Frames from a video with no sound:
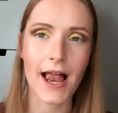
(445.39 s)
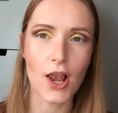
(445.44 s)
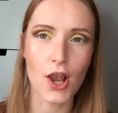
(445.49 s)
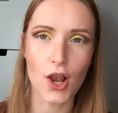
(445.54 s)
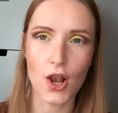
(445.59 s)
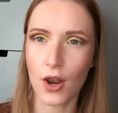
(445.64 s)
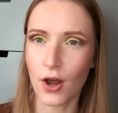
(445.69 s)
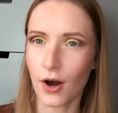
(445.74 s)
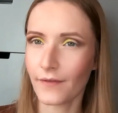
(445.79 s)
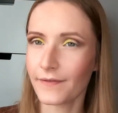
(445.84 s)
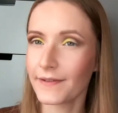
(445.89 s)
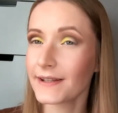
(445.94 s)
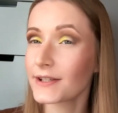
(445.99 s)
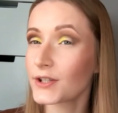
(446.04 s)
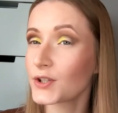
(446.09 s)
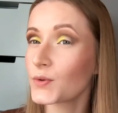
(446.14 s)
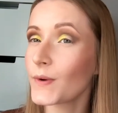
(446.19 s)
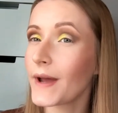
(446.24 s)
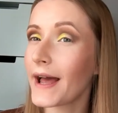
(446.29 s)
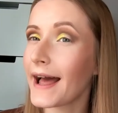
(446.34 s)
love it
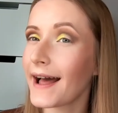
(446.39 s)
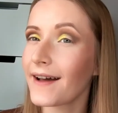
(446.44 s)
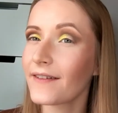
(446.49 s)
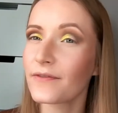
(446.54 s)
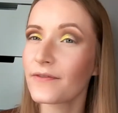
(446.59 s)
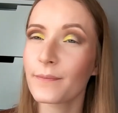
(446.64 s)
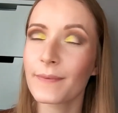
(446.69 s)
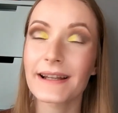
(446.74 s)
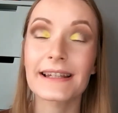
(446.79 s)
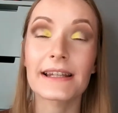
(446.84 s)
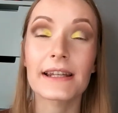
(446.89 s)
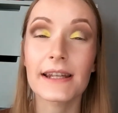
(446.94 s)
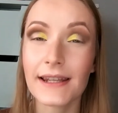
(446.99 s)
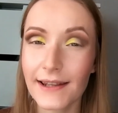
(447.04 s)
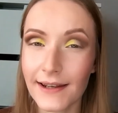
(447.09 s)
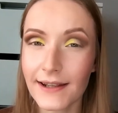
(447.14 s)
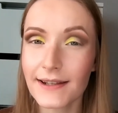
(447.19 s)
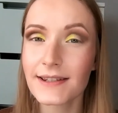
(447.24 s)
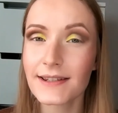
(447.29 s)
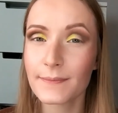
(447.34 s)
to have, but
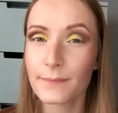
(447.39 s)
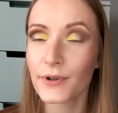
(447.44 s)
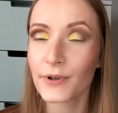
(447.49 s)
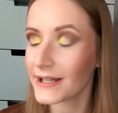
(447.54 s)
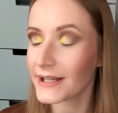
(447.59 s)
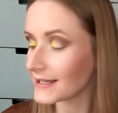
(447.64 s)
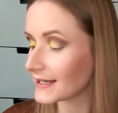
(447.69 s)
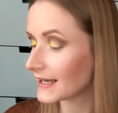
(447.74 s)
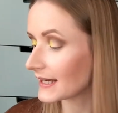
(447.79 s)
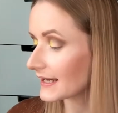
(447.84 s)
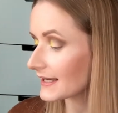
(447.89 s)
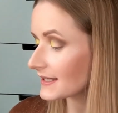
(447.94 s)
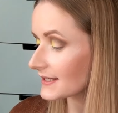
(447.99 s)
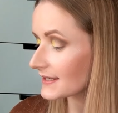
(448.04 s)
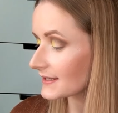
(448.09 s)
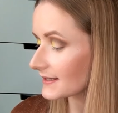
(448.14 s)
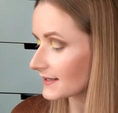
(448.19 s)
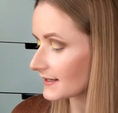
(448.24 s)
it is pretty nice.